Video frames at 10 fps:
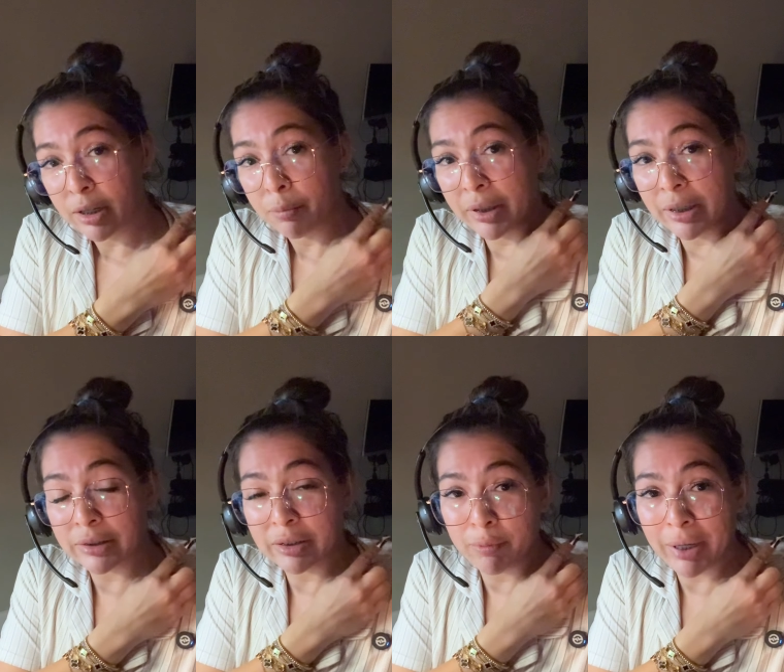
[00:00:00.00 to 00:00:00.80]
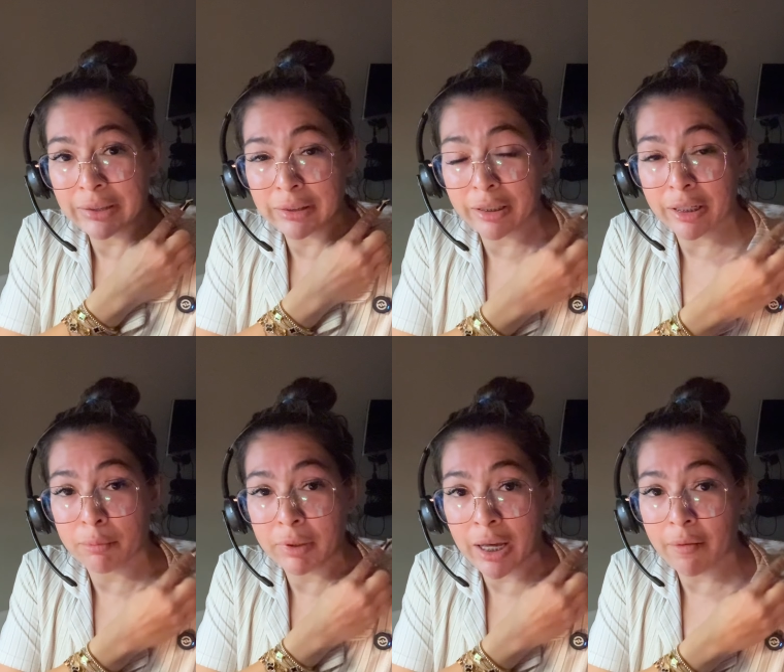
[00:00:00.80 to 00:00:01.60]
because of my son and
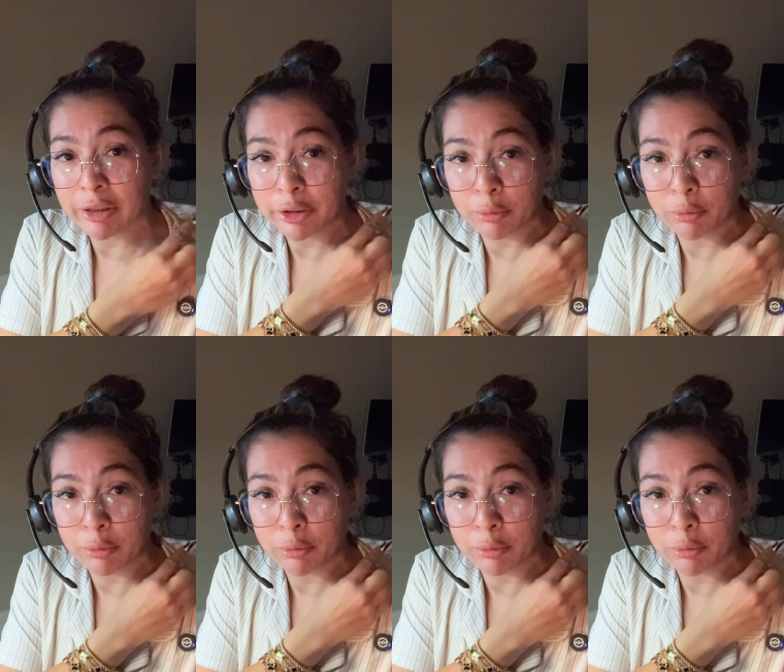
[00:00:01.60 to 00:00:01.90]
me having to